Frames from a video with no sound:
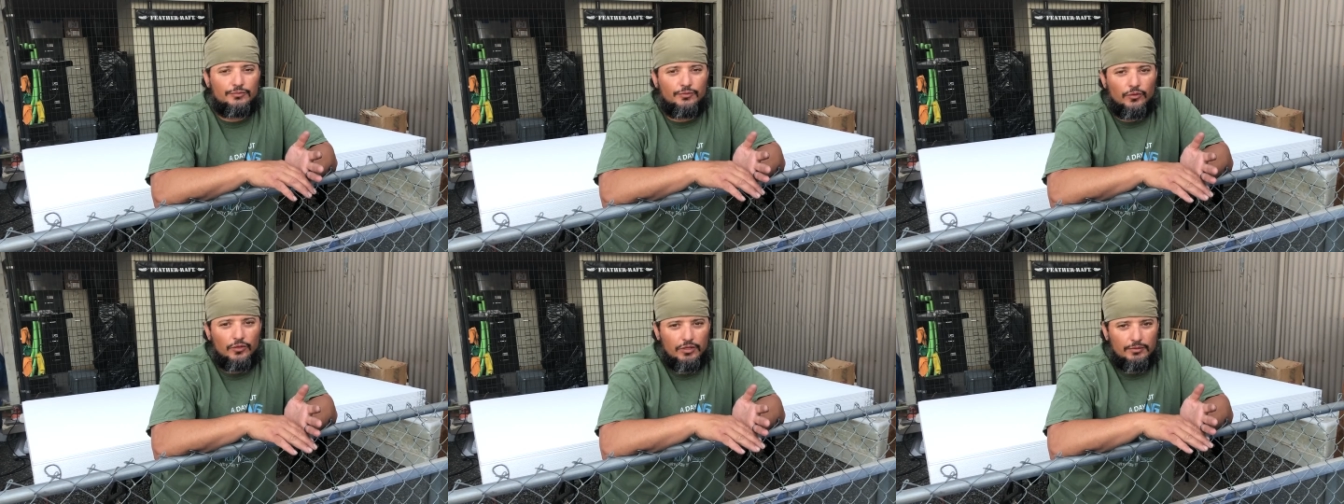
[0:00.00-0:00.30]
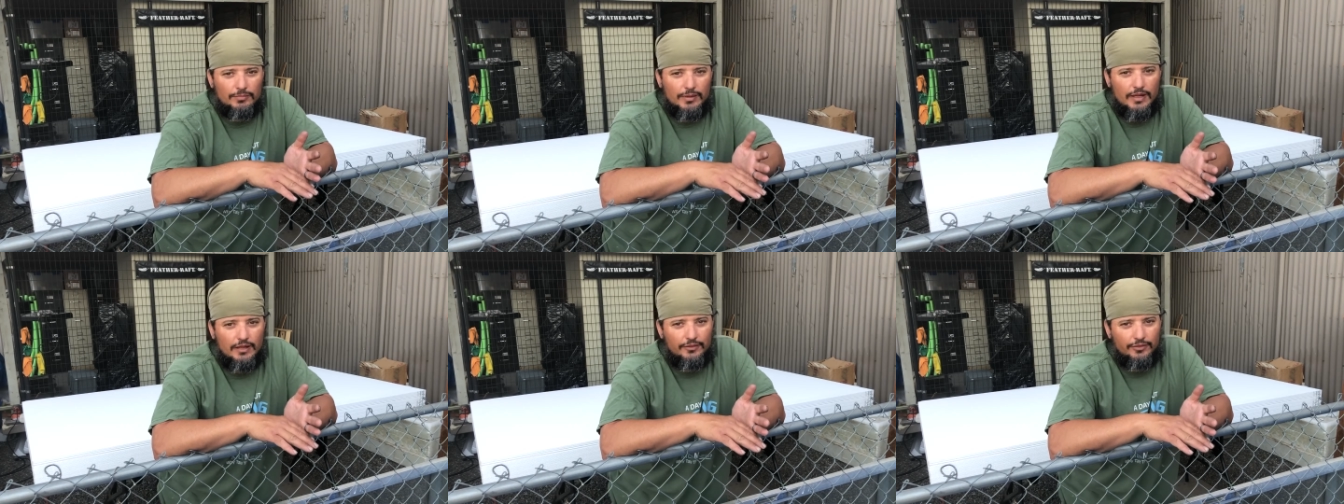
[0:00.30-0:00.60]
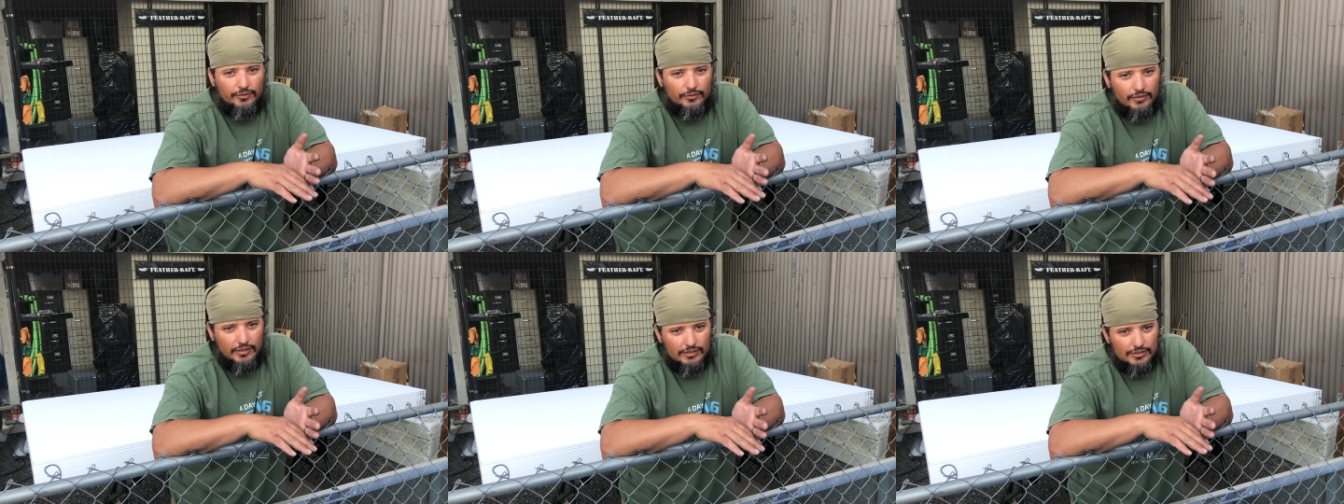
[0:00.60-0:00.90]
40-pound
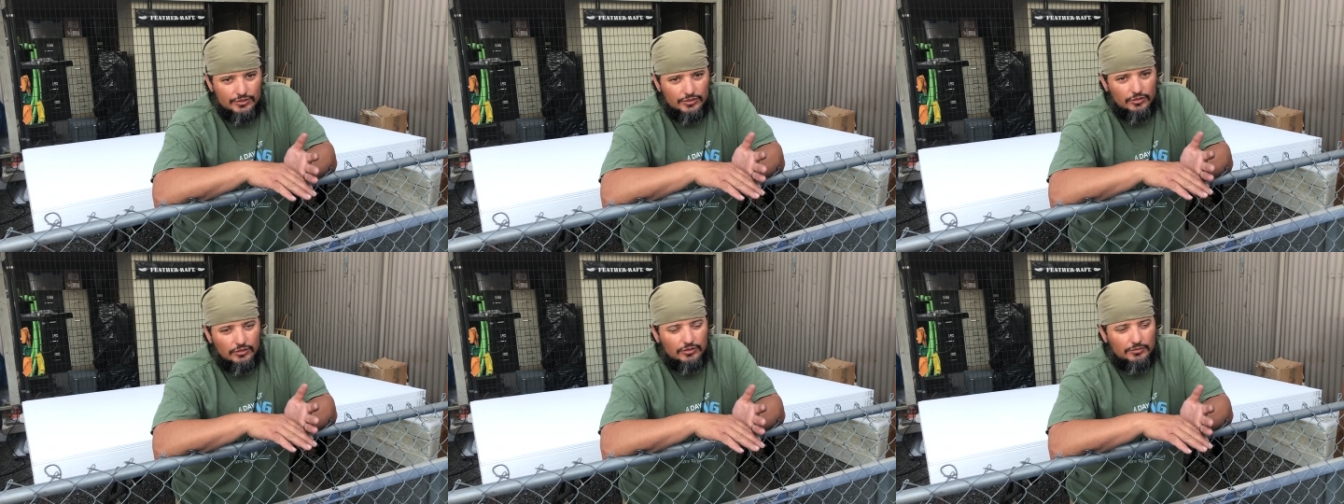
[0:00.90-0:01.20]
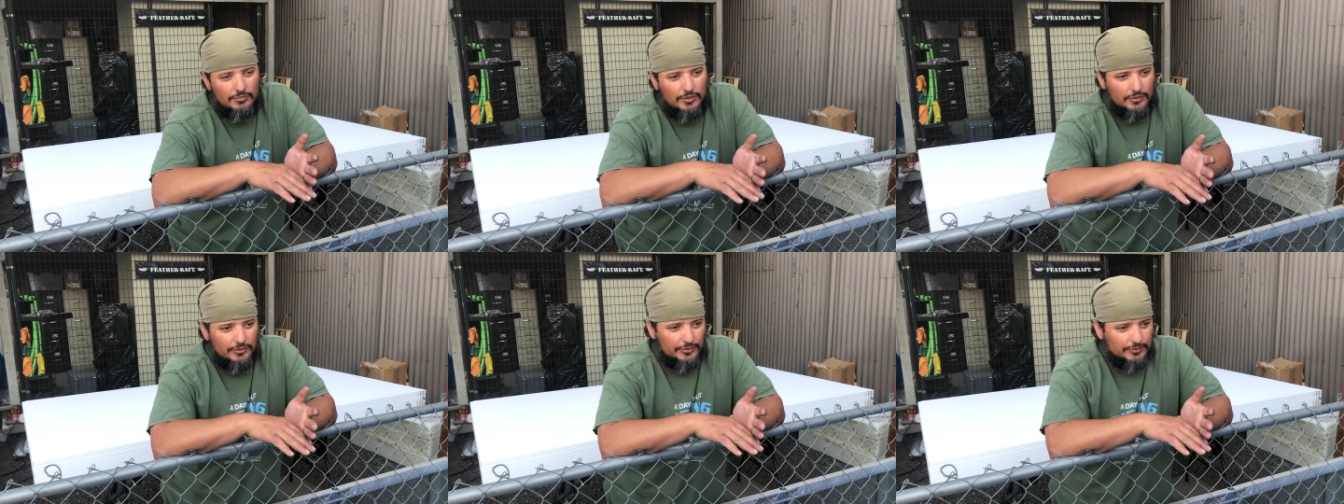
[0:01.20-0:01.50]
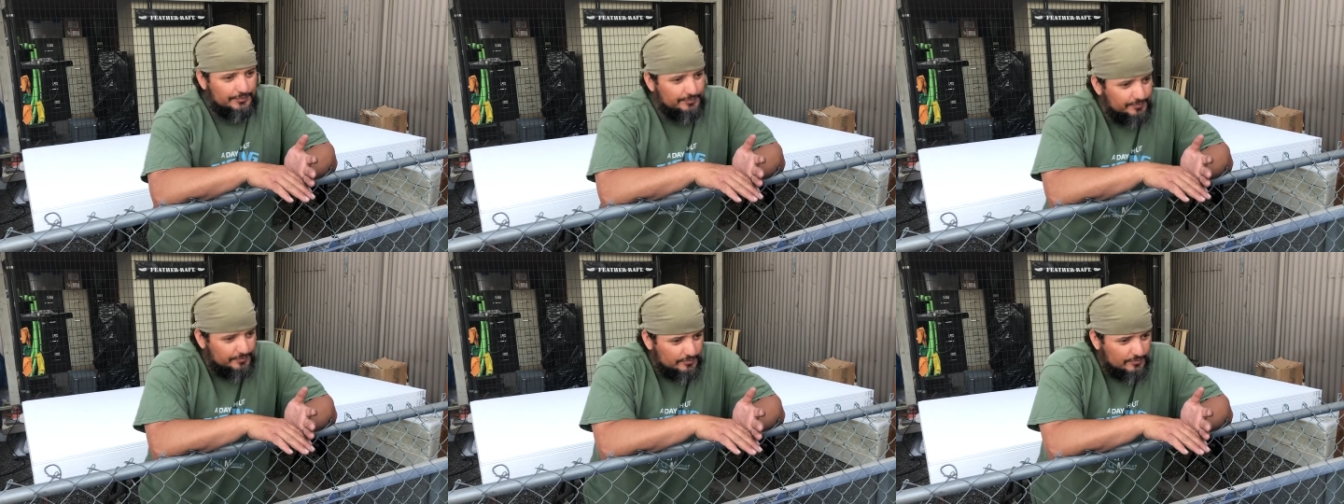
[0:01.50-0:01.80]
thrust trolling motor.
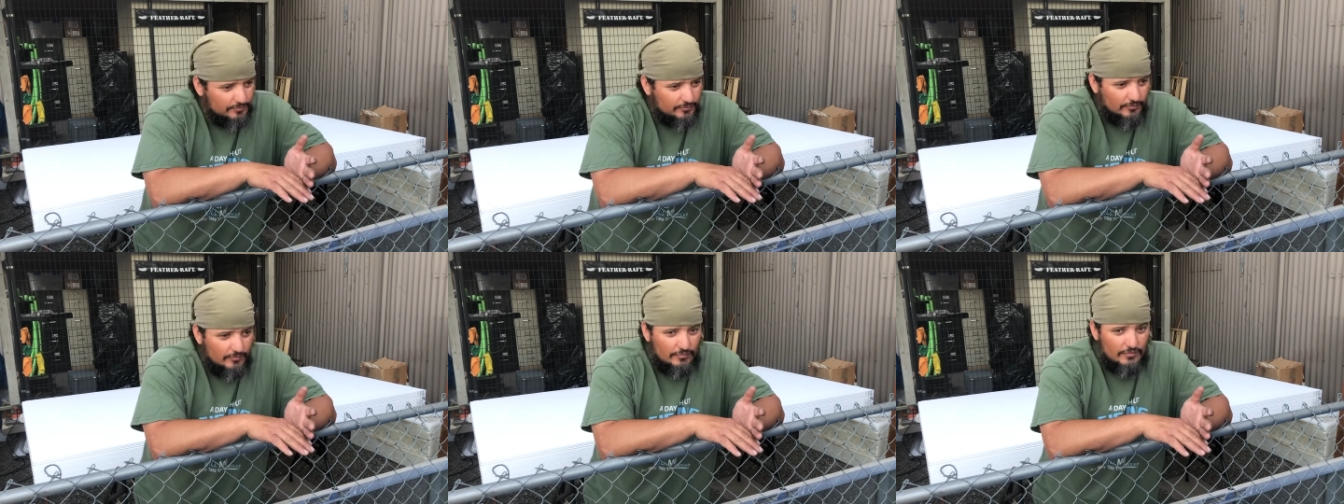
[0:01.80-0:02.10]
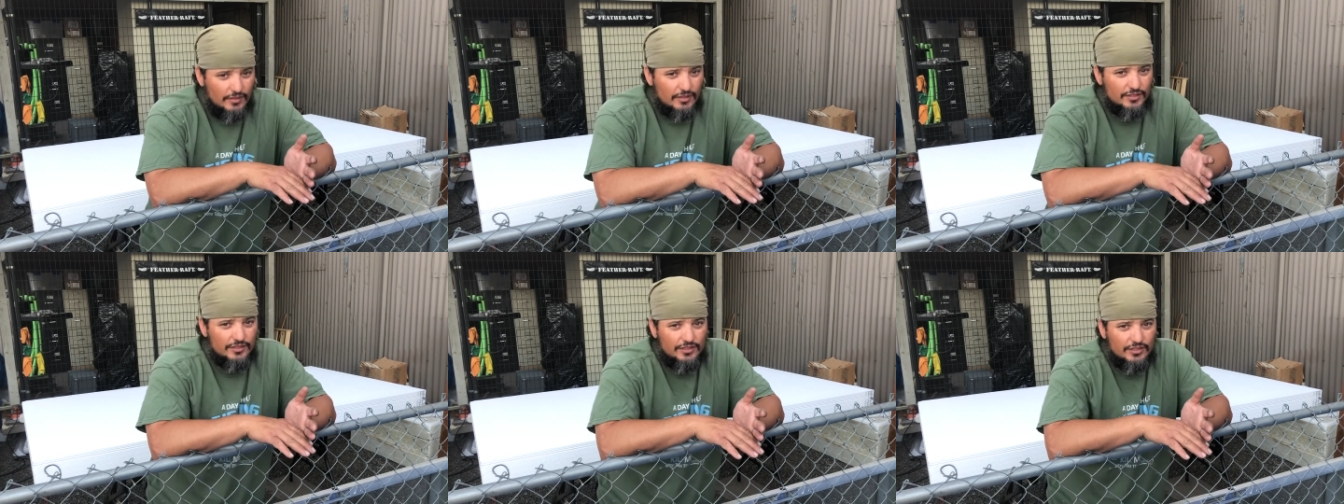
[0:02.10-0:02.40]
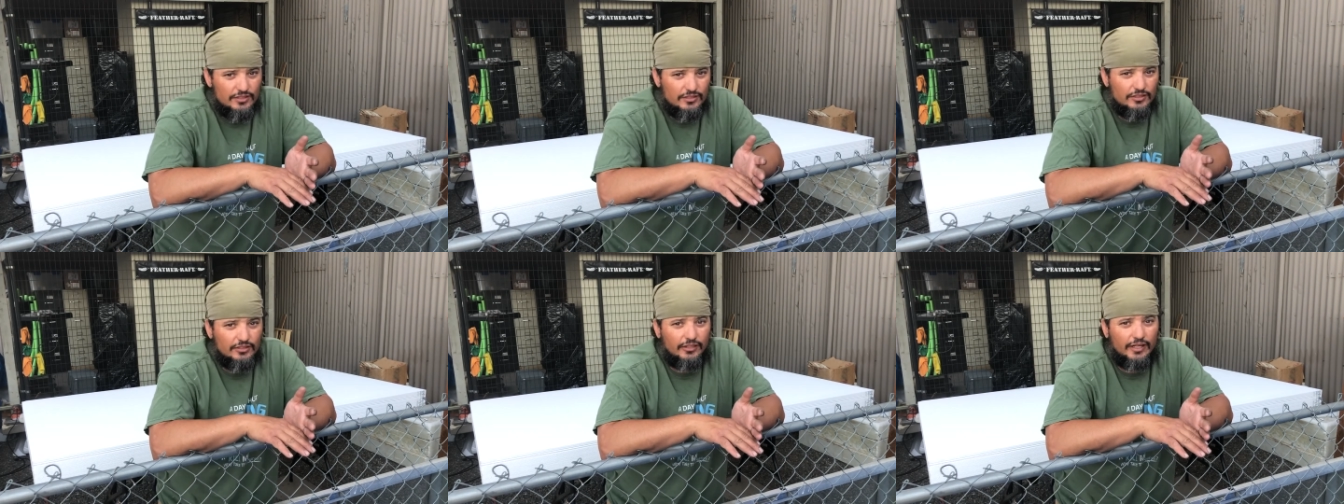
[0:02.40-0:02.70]

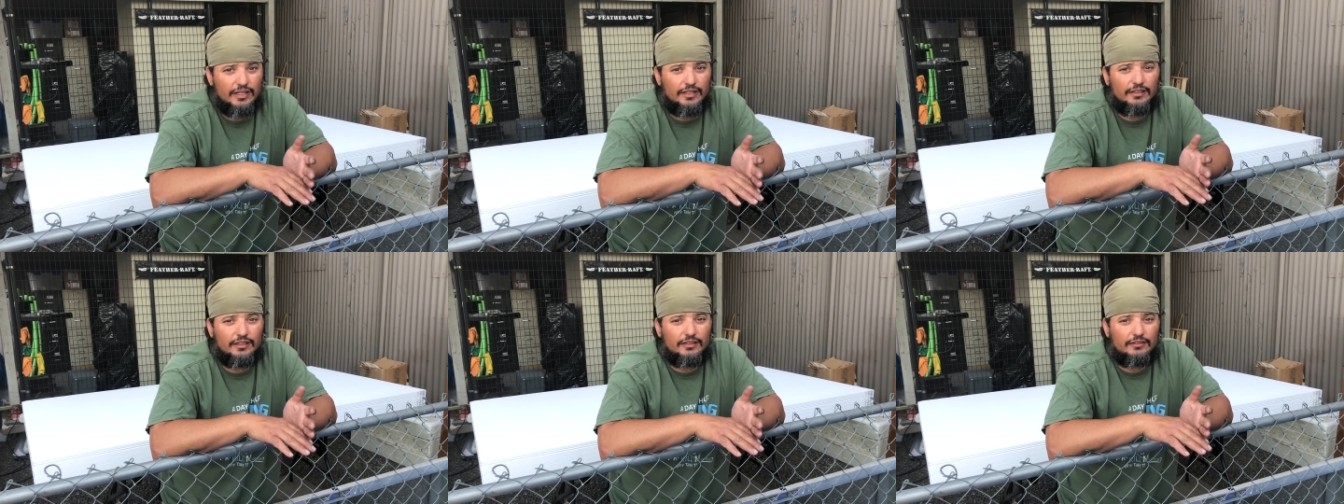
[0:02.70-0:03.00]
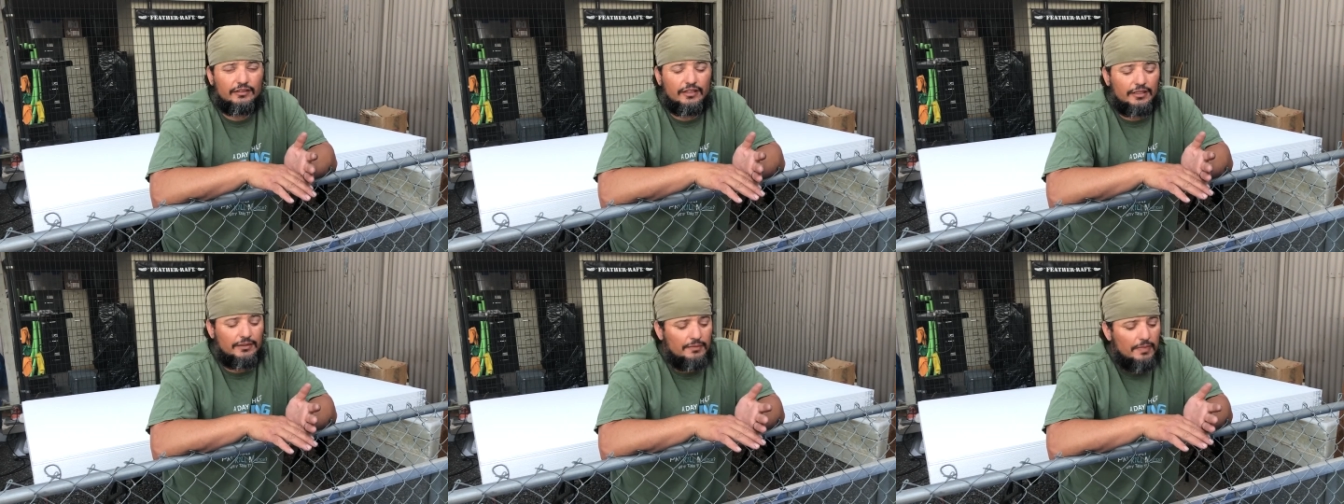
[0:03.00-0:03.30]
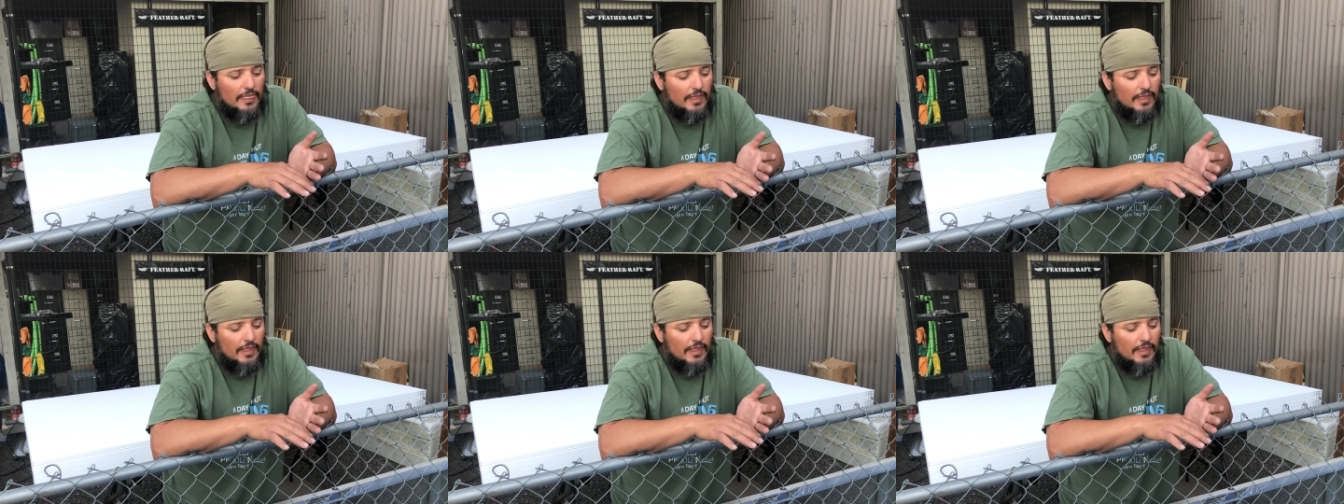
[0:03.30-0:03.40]
Just cranking it, right?